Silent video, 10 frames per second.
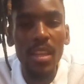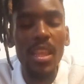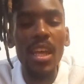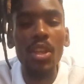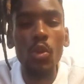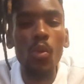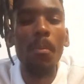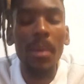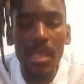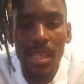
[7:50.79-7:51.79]
then you are
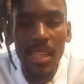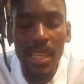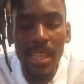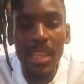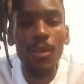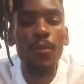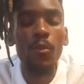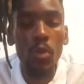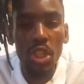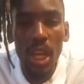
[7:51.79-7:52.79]
basically in the
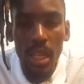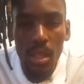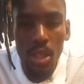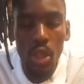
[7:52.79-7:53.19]
food chain,